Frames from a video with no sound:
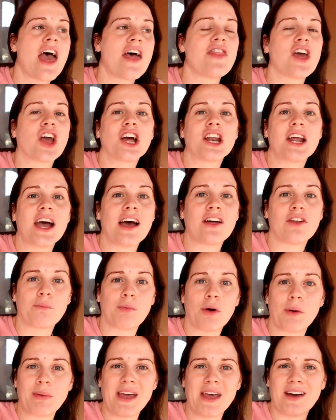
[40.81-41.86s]
they're going to
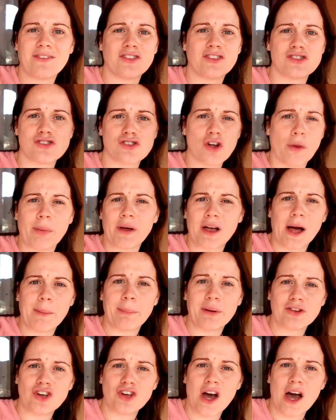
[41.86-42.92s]
probably have to stop a
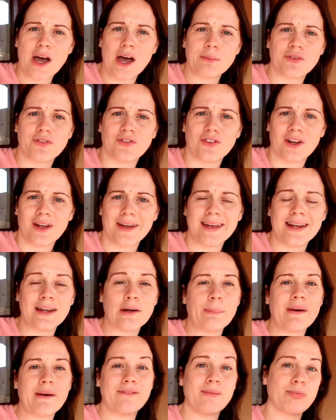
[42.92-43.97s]
couple of times for like a
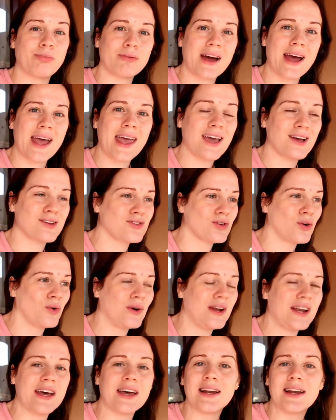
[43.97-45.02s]
little bit of a break,
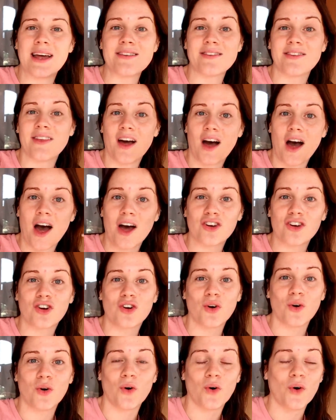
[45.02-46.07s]
toilet, unless they're
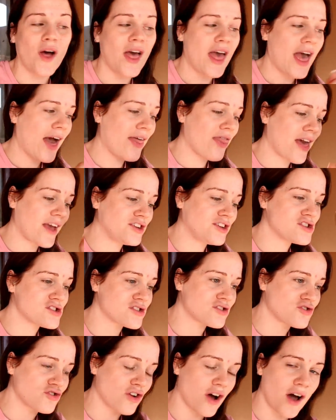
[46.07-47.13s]
hardcore and they
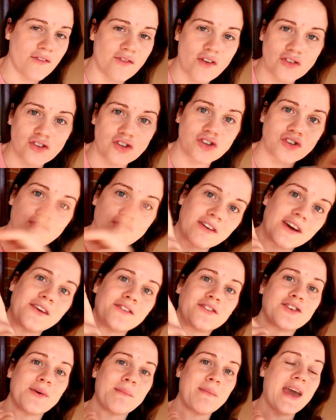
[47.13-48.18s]
just drive
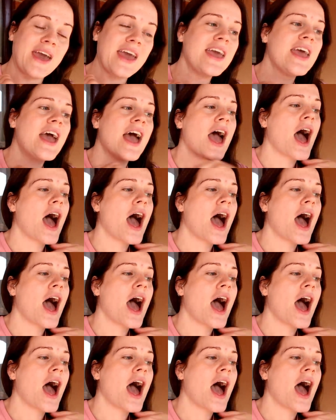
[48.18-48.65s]
straight to me.